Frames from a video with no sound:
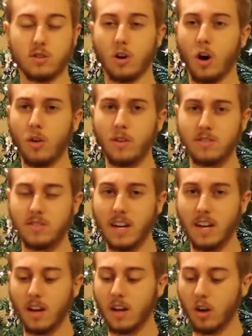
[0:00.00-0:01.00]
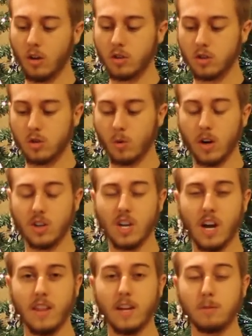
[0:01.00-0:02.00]
So all this data and all this storage
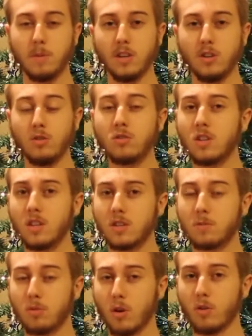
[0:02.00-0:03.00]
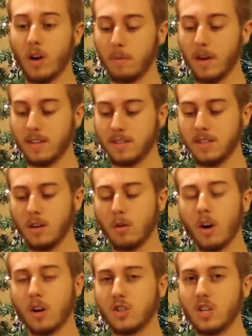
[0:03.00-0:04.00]
that's being used in this program,
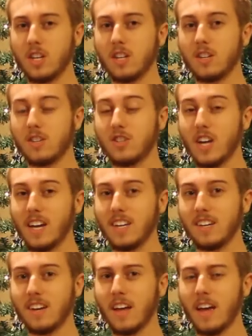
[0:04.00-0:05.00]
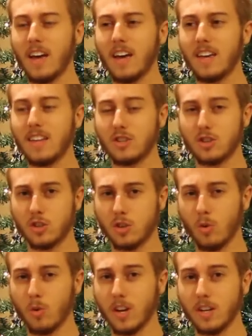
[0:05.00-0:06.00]
S-T-O-R-J, this
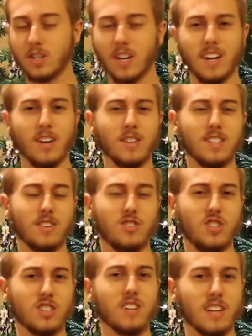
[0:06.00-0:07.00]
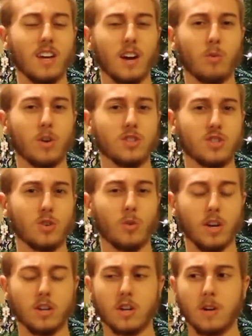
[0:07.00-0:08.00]
storage, and I know it sounds just like the other word,
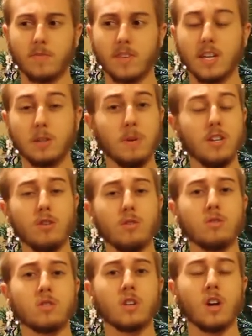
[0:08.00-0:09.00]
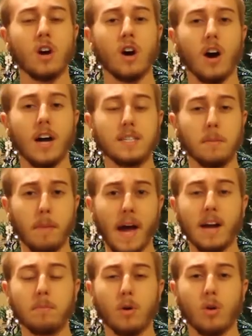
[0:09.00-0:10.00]
storage, is being used as a
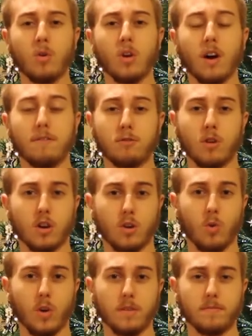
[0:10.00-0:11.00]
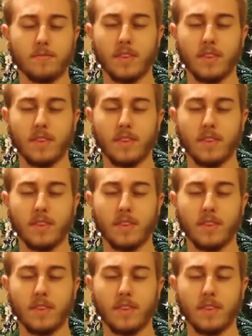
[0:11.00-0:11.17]
backbone of Florincoin.